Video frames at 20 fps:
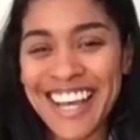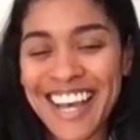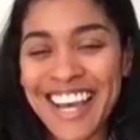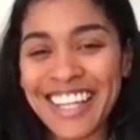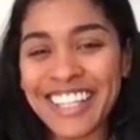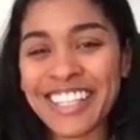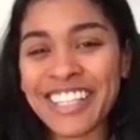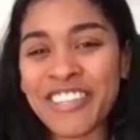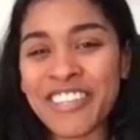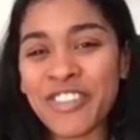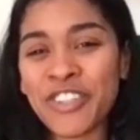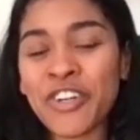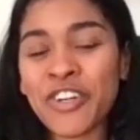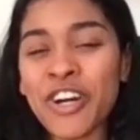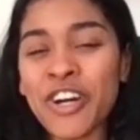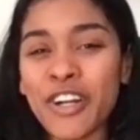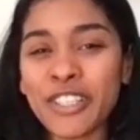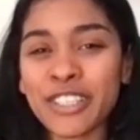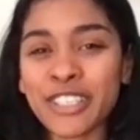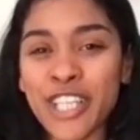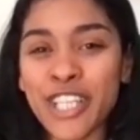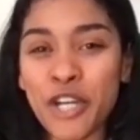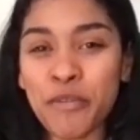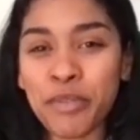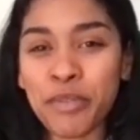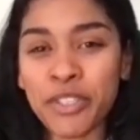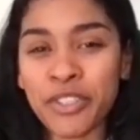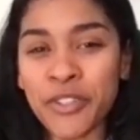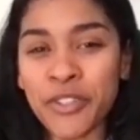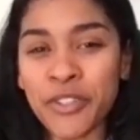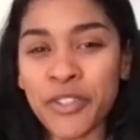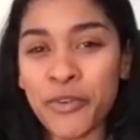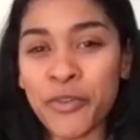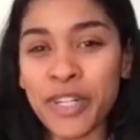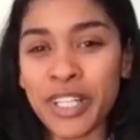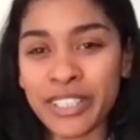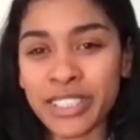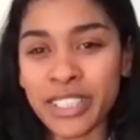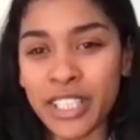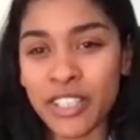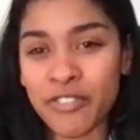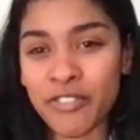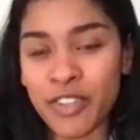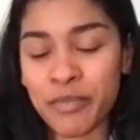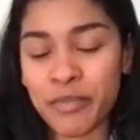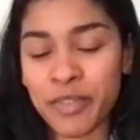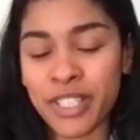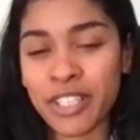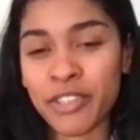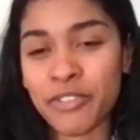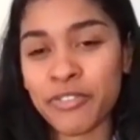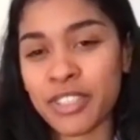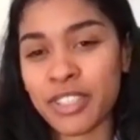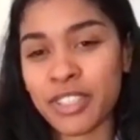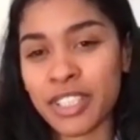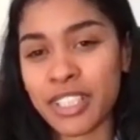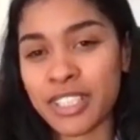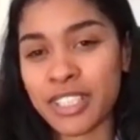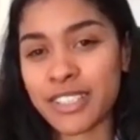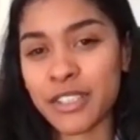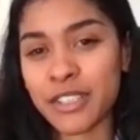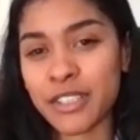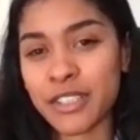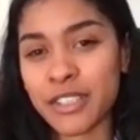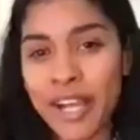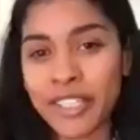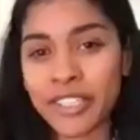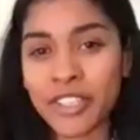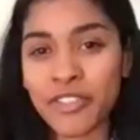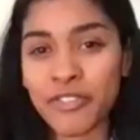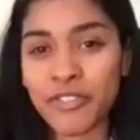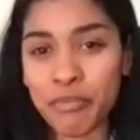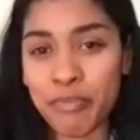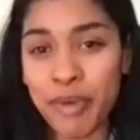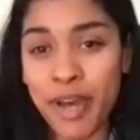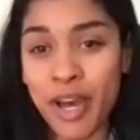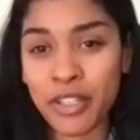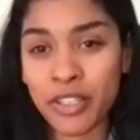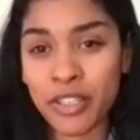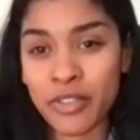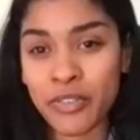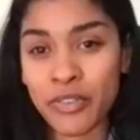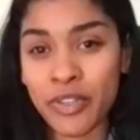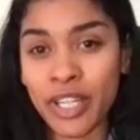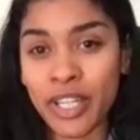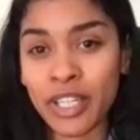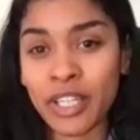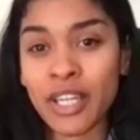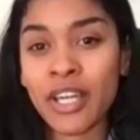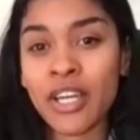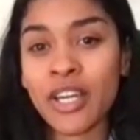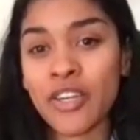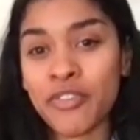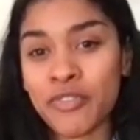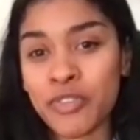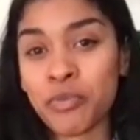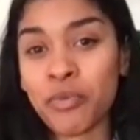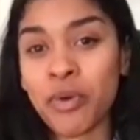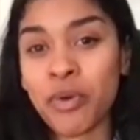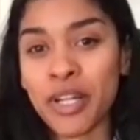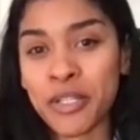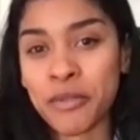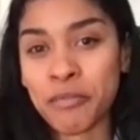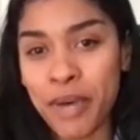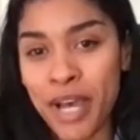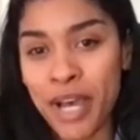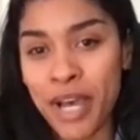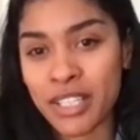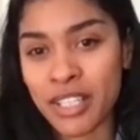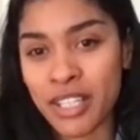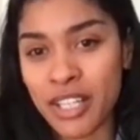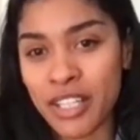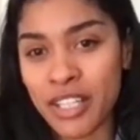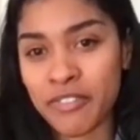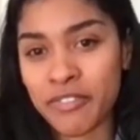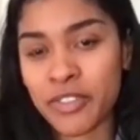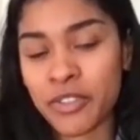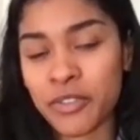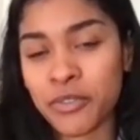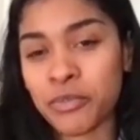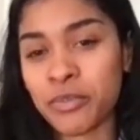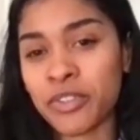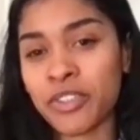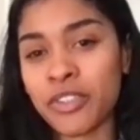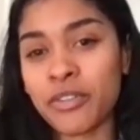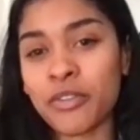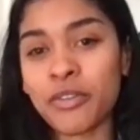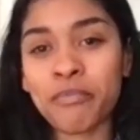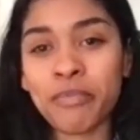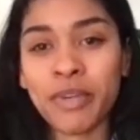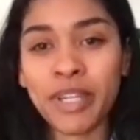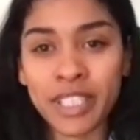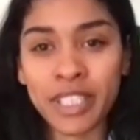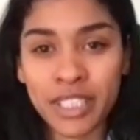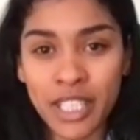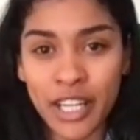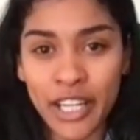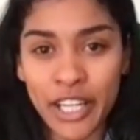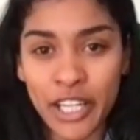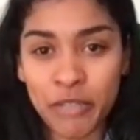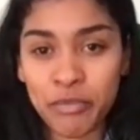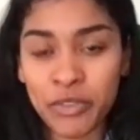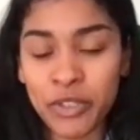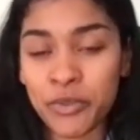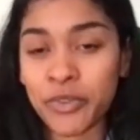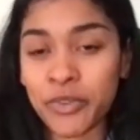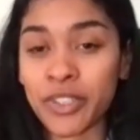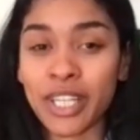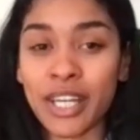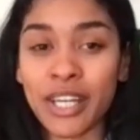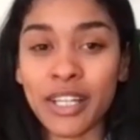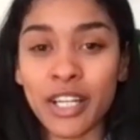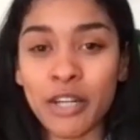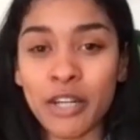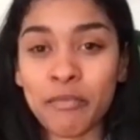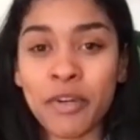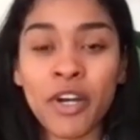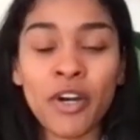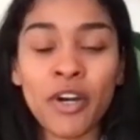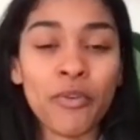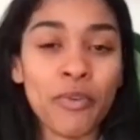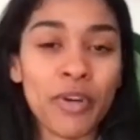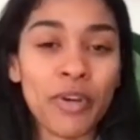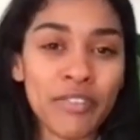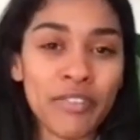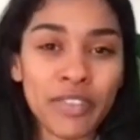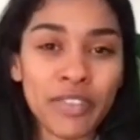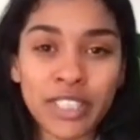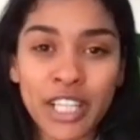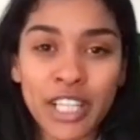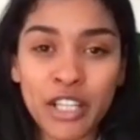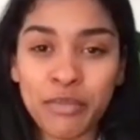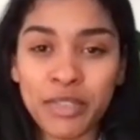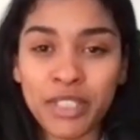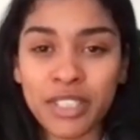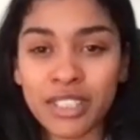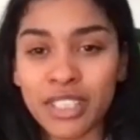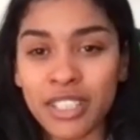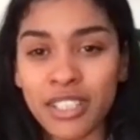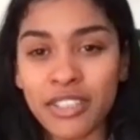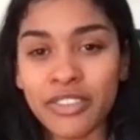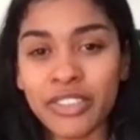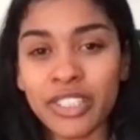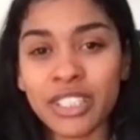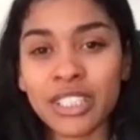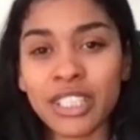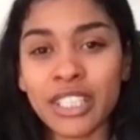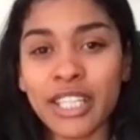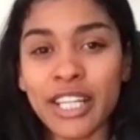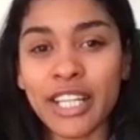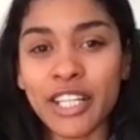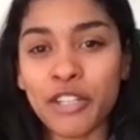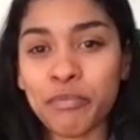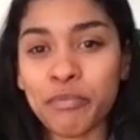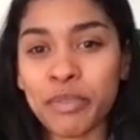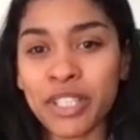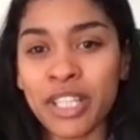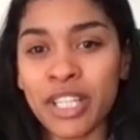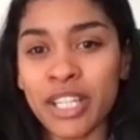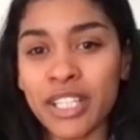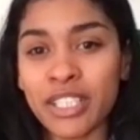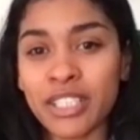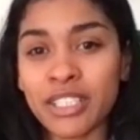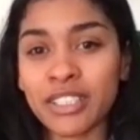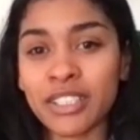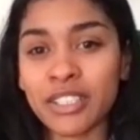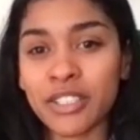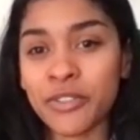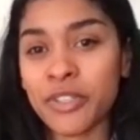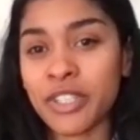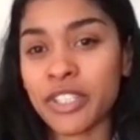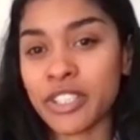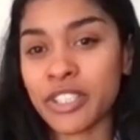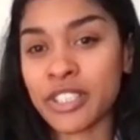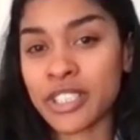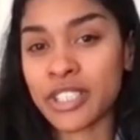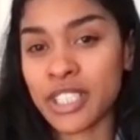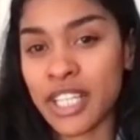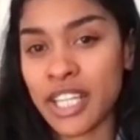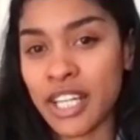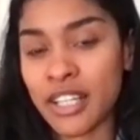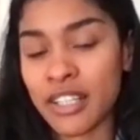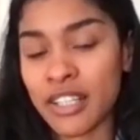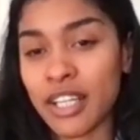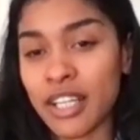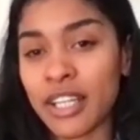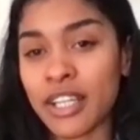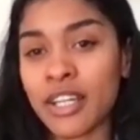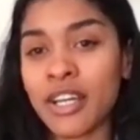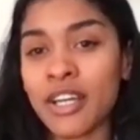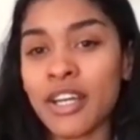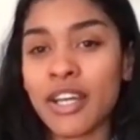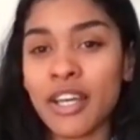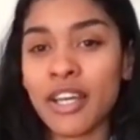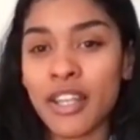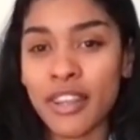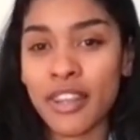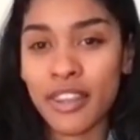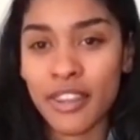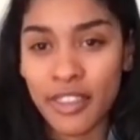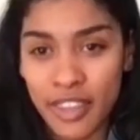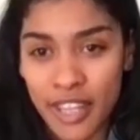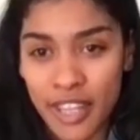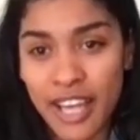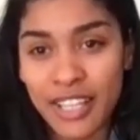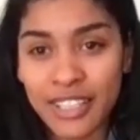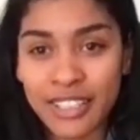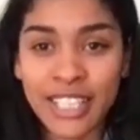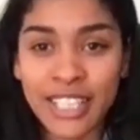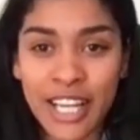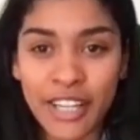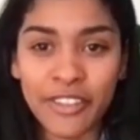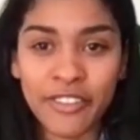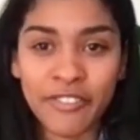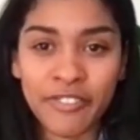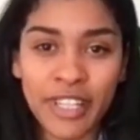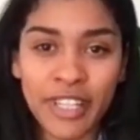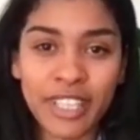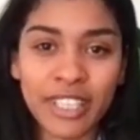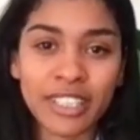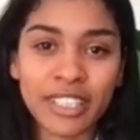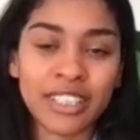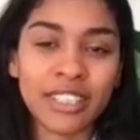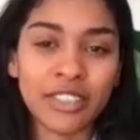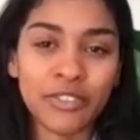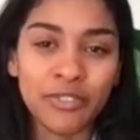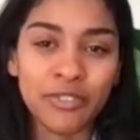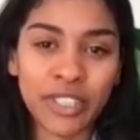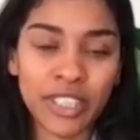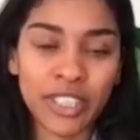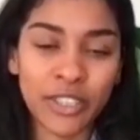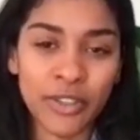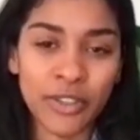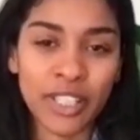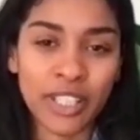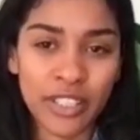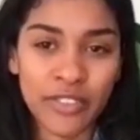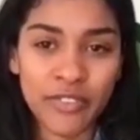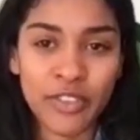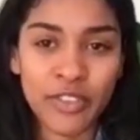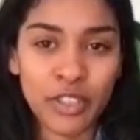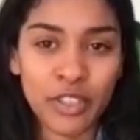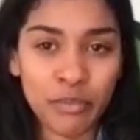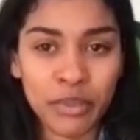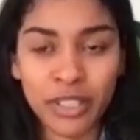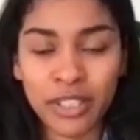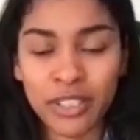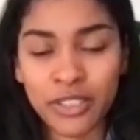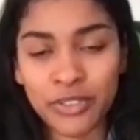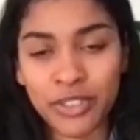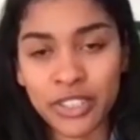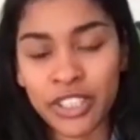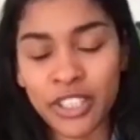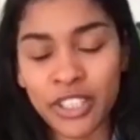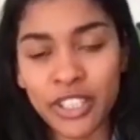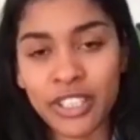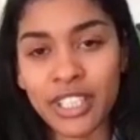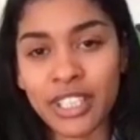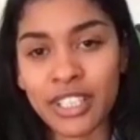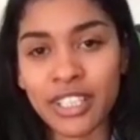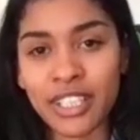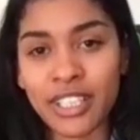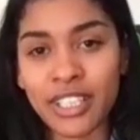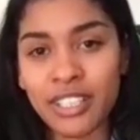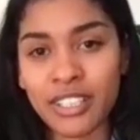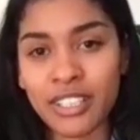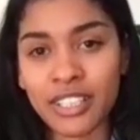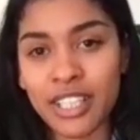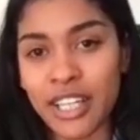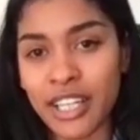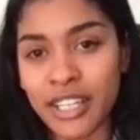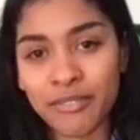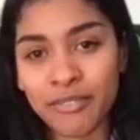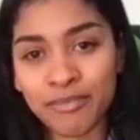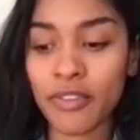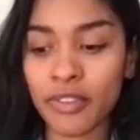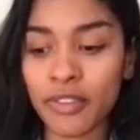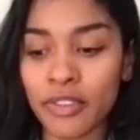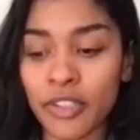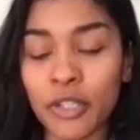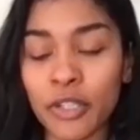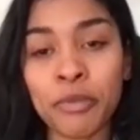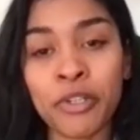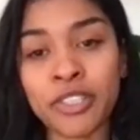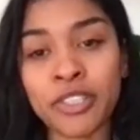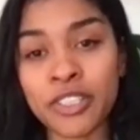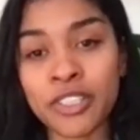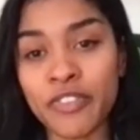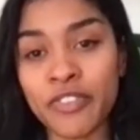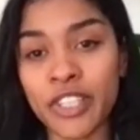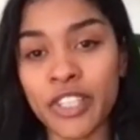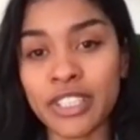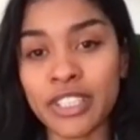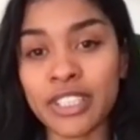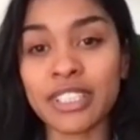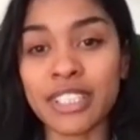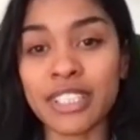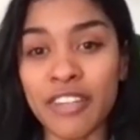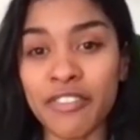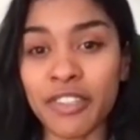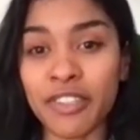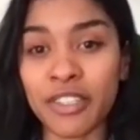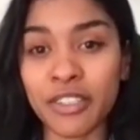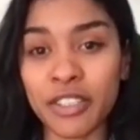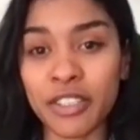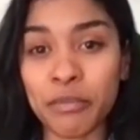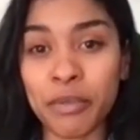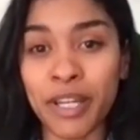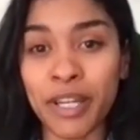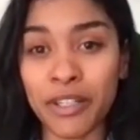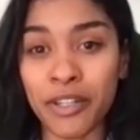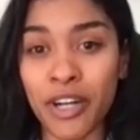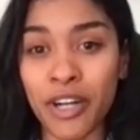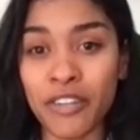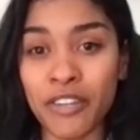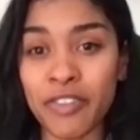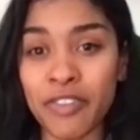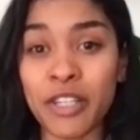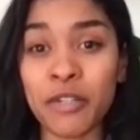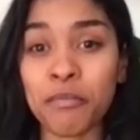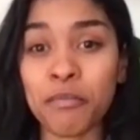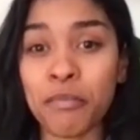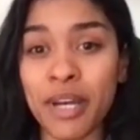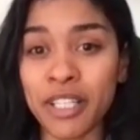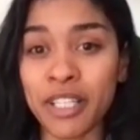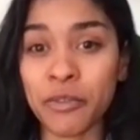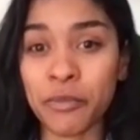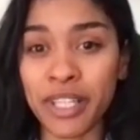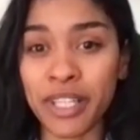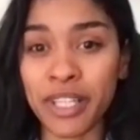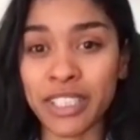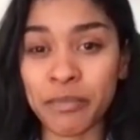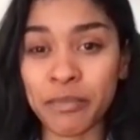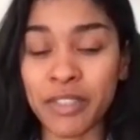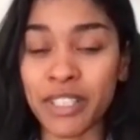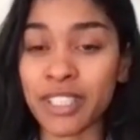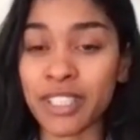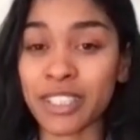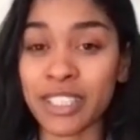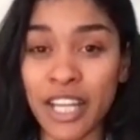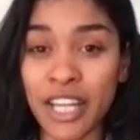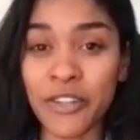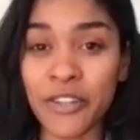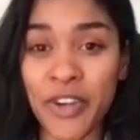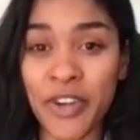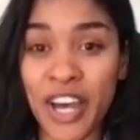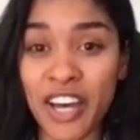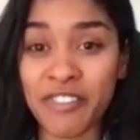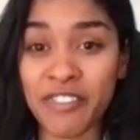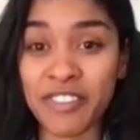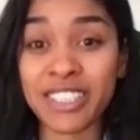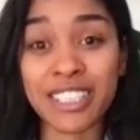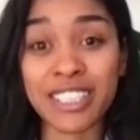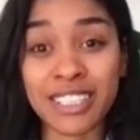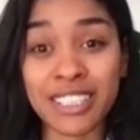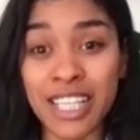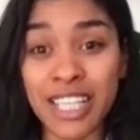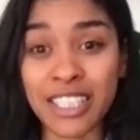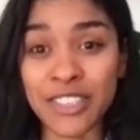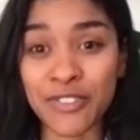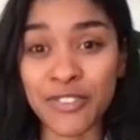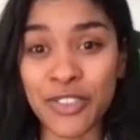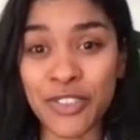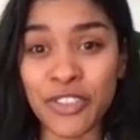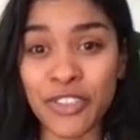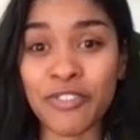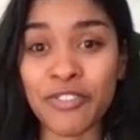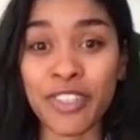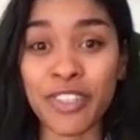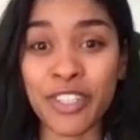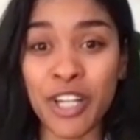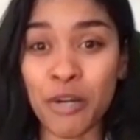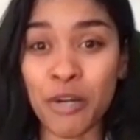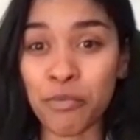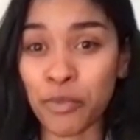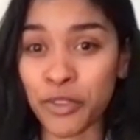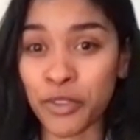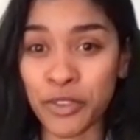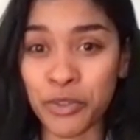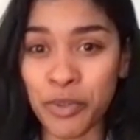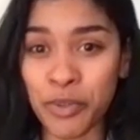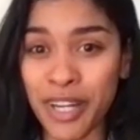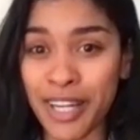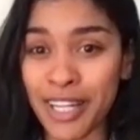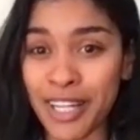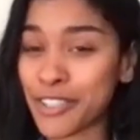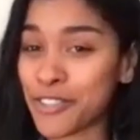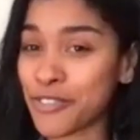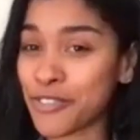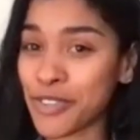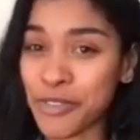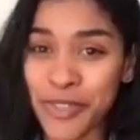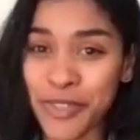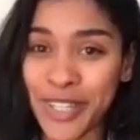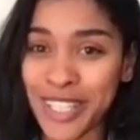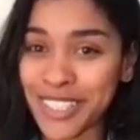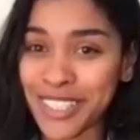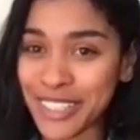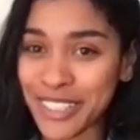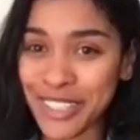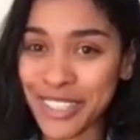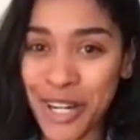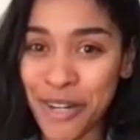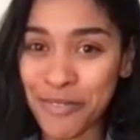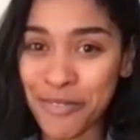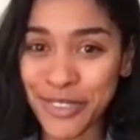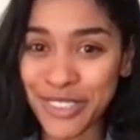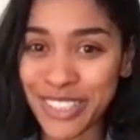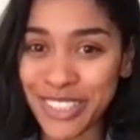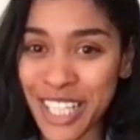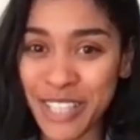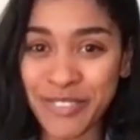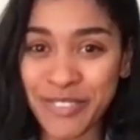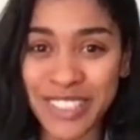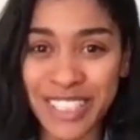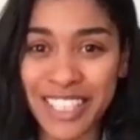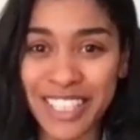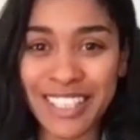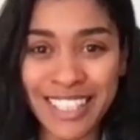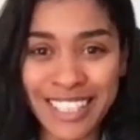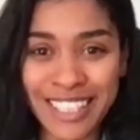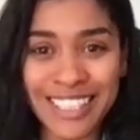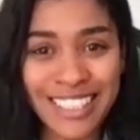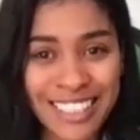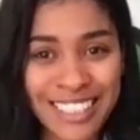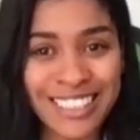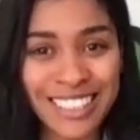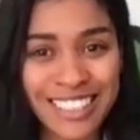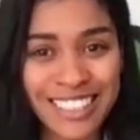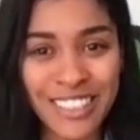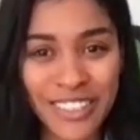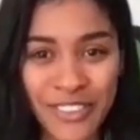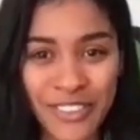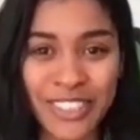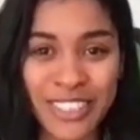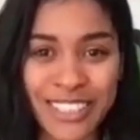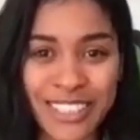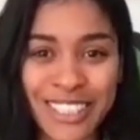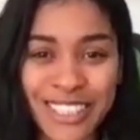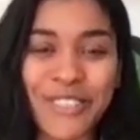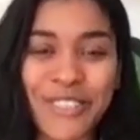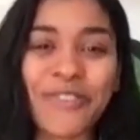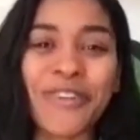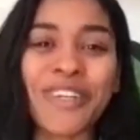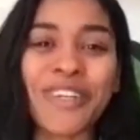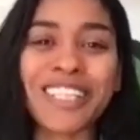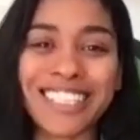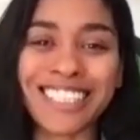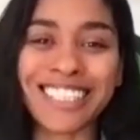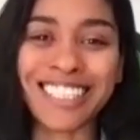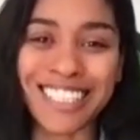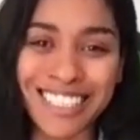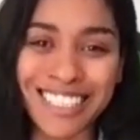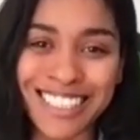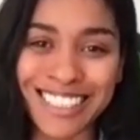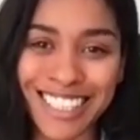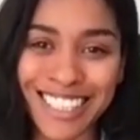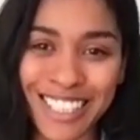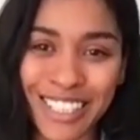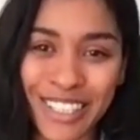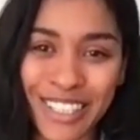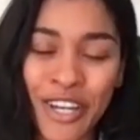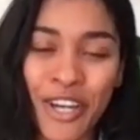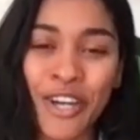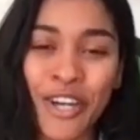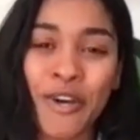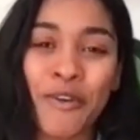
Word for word: I give you a hard time, but you know what I take from it? It really is a mind over matter. Like, if you want it bad enough, you will make time, you will get up, whatever time it is that you need to up, because you understand, like, that sacrifice is really going to give you the biggest return at the end of the day. Your perseverance definitely paid off in many ways because now you have a successful FNOM Worldwide. You've rebranded a couple times. And I think this yes. is this is the one that's going to stick.